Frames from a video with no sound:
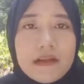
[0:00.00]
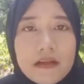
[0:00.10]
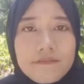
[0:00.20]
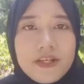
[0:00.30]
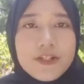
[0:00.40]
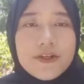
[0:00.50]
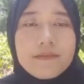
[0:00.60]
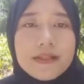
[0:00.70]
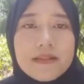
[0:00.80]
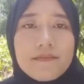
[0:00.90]

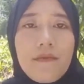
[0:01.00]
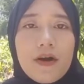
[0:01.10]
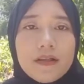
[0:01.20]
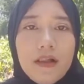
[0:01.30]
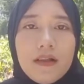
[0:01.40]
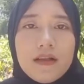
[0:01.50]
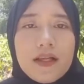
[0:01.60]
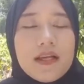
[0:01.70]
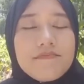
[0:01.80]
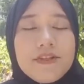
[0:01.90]
Measurement model.
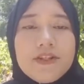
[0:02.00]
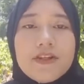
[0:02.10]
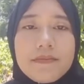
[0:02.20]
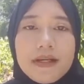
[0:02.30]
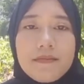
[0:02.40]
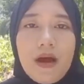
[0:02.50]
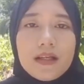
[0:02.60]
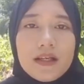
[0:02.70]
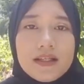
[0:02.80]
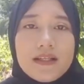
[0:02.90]
Measurement
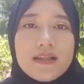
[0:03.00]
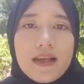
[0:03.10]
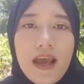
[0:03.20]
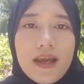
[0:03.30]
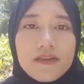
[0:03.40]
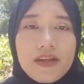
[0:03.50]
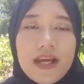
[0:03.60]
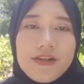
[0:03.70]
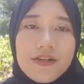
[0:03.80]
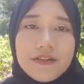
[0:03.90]
model in
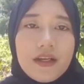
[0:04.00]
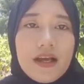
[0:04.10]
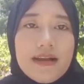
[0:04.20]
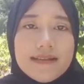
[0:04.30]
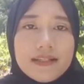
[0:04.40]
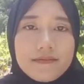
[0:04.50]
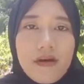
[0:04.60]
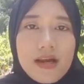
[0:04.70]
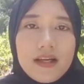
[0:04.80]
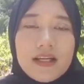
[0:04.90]
education. This
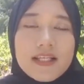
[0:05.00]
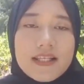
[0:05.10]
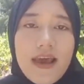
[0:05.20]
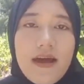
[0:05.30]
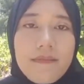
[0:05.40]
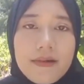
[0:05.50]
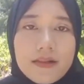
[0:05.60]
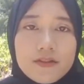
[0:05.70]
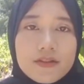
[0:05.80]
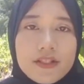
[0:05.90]
model is able
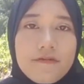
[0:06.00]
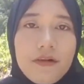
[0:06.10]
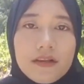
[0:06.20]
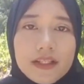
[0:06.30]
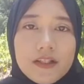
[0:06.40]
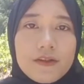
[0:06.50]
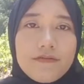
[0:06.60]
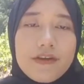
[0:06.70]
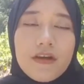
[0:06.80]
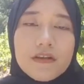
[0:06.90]
to reveal
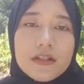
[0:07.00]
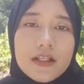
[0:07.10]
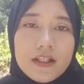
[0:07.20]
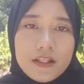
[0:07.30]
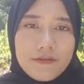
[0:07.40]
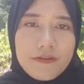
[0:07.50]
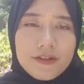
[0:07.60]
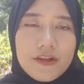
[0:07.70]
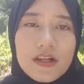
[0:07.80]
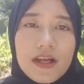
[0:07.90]

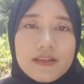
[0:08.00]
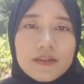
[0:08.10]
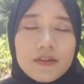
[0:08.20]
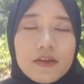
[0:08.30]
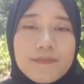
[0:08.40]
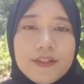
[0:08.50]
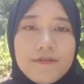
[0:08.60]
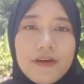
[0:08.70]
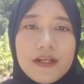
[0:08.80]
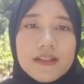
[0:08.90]
individual and group
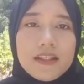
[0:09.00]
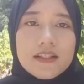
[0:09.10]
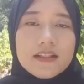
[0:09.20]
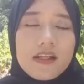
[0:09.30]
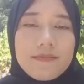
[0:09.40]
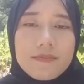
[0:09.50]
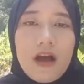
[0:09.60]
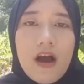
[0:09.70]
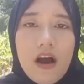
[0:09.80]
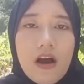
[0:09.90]
different in terms
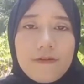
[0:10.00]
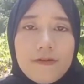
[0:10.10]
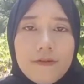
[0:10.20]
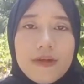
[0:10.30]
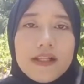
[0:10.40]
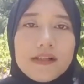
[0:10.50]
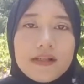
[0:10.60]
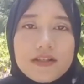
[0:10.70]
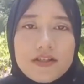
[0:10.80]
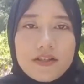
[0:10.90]
of
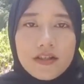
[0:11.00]
willingness,